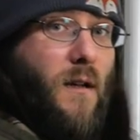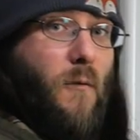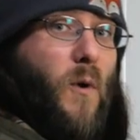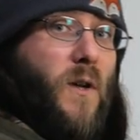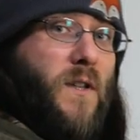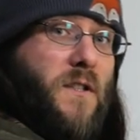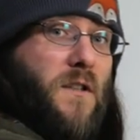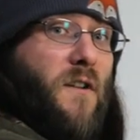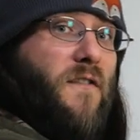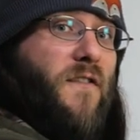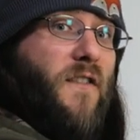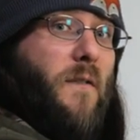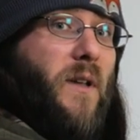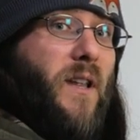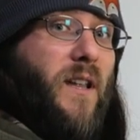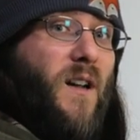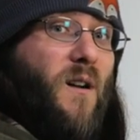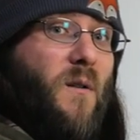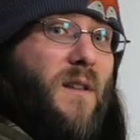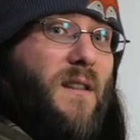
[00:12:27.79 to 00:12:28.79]
once you're
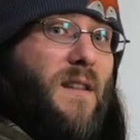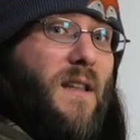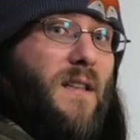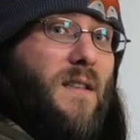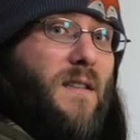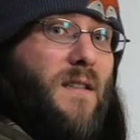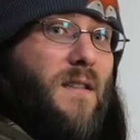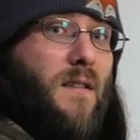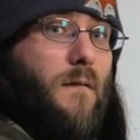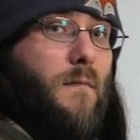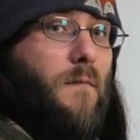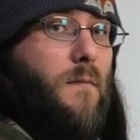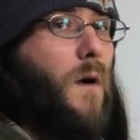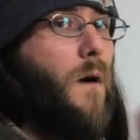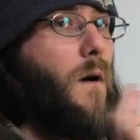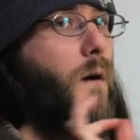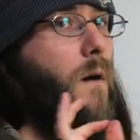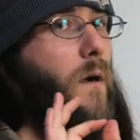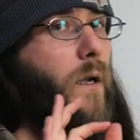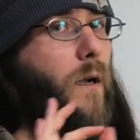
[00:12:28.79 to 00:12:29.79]
familiar with this,
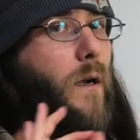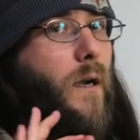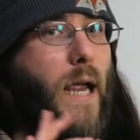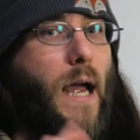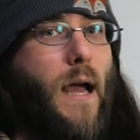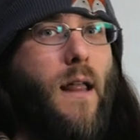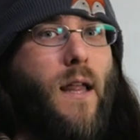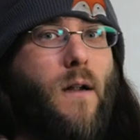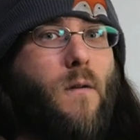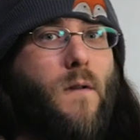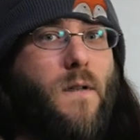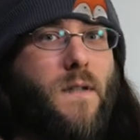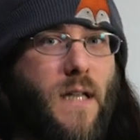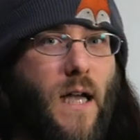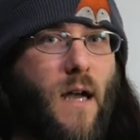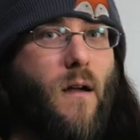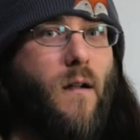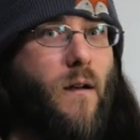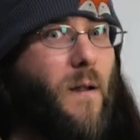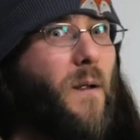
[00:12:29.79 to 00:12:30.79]
oh, your Gaelic will
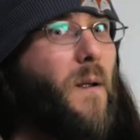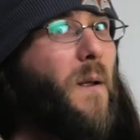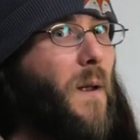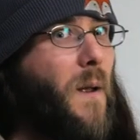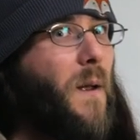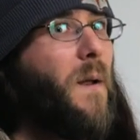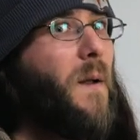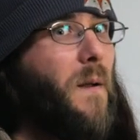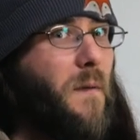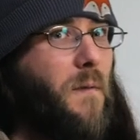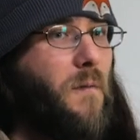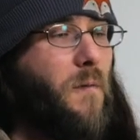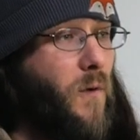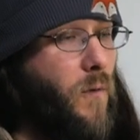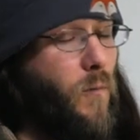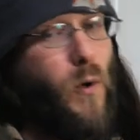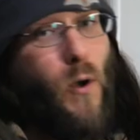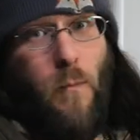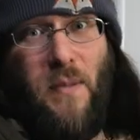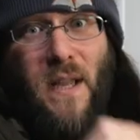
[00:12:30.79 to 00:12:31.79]
sound,
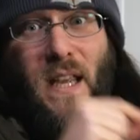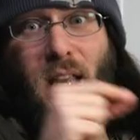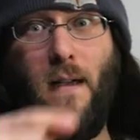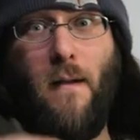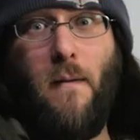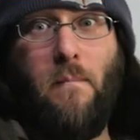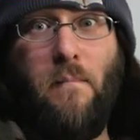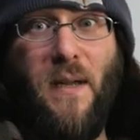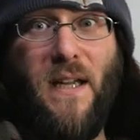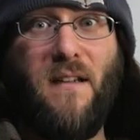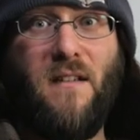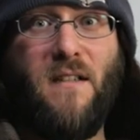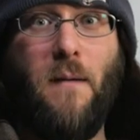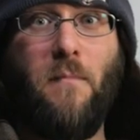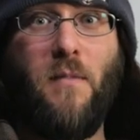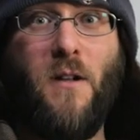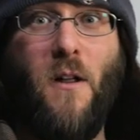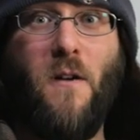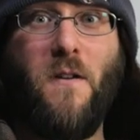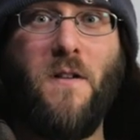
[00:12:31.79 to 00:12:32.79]
will, will be a big
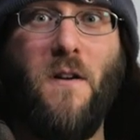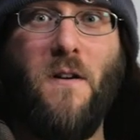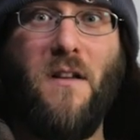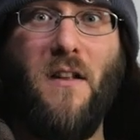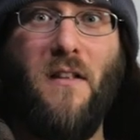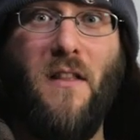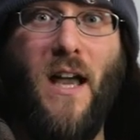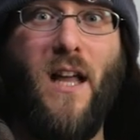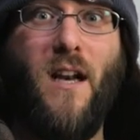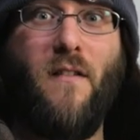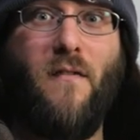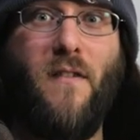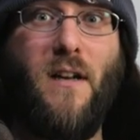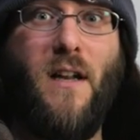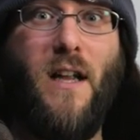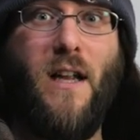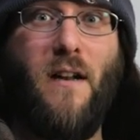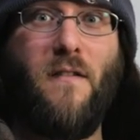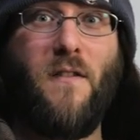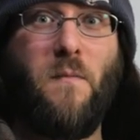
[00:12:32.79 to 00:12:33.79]
step closer to that of a
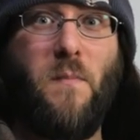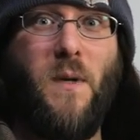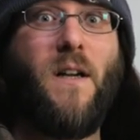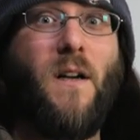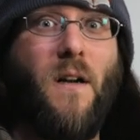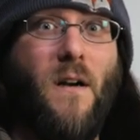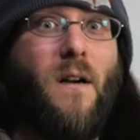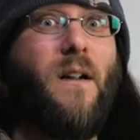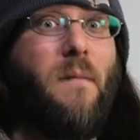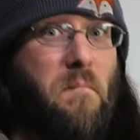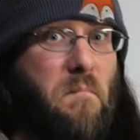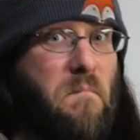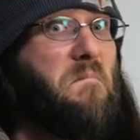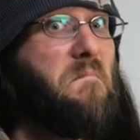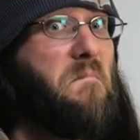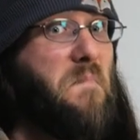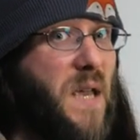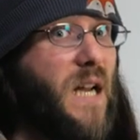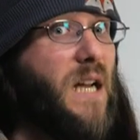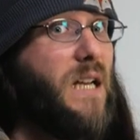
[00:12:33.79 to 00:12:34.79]
native speaker.
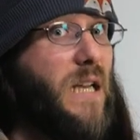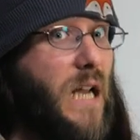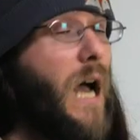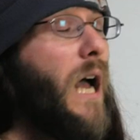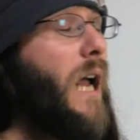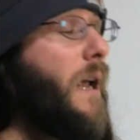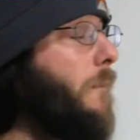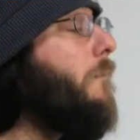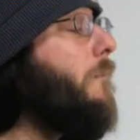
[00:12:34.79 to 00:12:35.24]
Big time,